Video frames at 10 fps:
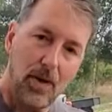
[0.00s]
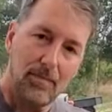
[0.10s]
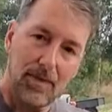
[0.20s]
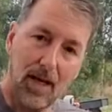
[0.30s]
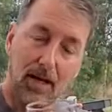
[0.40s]

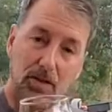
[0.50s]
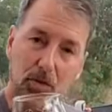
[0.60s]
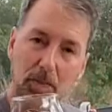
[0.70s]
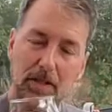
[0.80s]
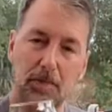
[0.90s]
um, yeah, so
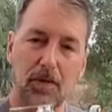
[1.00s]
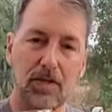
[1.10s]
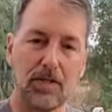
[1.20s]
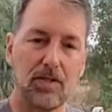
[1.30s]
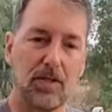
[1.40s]
Pittsburgh
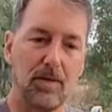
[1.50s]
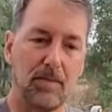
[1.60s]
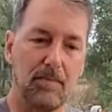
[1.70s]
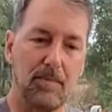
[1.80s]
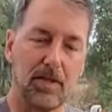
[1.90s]
is uh,
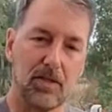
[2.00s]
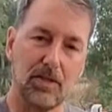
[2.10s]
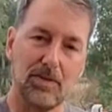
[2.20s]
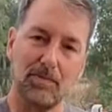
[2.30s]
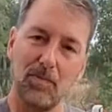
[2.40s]
much
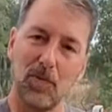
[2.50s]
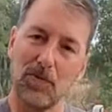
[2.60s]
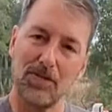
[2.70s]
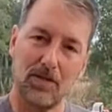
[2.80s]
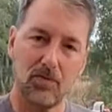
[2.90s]
more
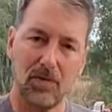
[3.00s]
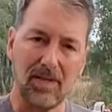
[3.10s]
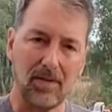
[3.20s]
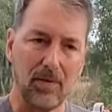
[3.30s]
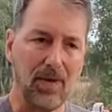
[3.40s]

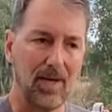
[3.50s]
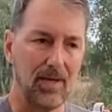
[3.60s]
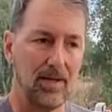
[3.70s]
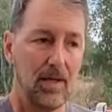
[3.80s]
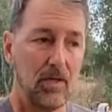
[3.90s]
centrally
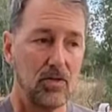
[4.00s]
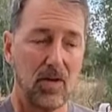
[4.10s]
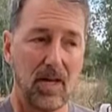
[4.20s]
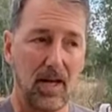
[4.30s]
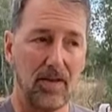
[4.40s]
located. So
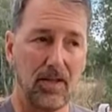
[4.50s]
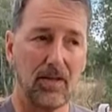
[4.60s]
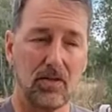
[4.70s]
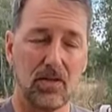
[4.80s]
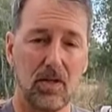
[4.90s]
I, I think
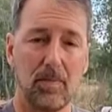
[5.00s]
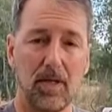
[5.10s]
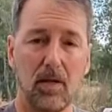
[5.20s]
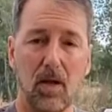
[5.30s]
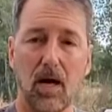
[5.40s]
there's going to be
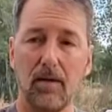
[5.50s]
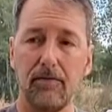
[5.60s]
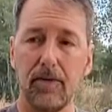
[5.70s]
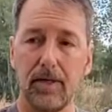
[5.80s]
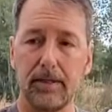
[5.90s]
a lot
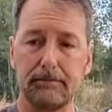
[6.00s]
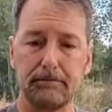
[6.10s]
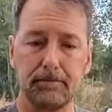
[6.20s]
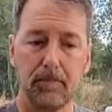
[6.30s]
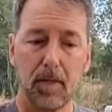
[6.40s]
of uh,
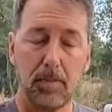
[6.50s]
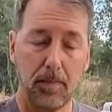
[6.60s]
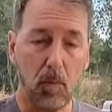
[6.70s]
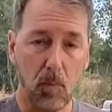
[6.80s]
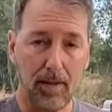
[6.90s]

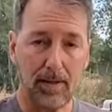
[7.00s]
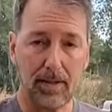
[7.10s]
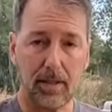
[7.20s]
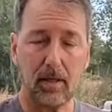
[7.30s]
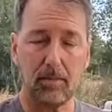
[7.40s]
people wanting to
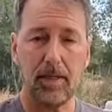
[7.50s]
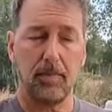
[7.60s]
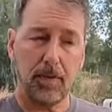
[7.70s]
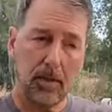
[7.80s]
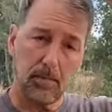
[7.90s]
come
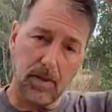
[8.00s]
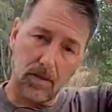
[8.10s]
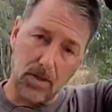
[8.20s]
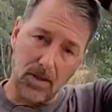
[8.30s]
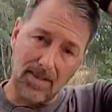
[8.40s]
put their
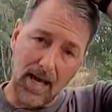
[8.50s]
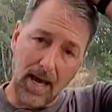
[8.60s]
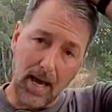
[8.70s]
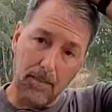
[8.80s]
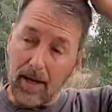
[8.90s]
beers on
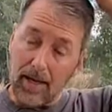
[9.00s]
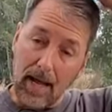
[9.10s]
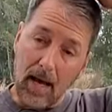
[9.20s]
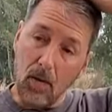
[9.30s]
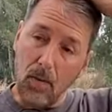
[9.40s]
tap.
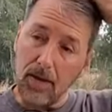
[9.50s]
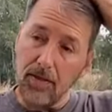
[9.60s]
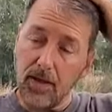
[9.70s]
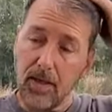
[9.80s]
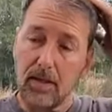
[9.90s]
Now I
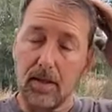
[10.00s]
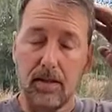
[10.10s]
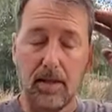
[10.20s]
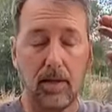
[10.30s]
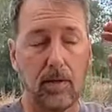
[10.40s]
think
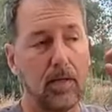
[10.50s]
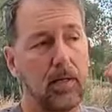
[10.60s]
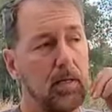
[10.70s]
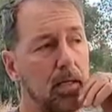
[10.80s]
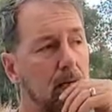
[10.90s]
that
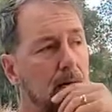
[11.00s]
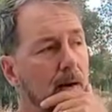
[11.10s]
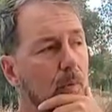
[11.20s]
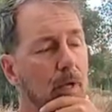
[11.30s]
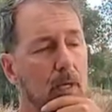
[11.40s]

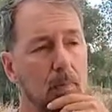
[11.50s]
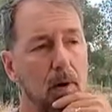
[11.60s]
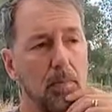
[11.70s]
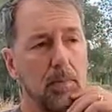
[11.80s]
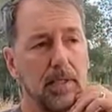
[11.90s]
we could
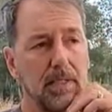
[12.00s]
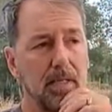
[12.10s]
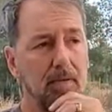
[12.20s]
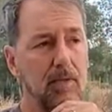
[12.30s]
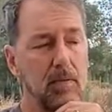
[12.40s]
probably
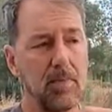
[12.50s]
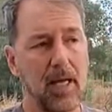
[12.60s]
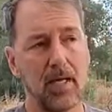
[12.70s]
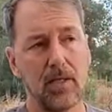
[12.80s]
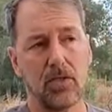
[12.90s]
safely
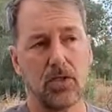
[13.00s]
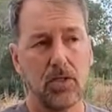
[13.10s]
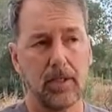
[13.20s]
manage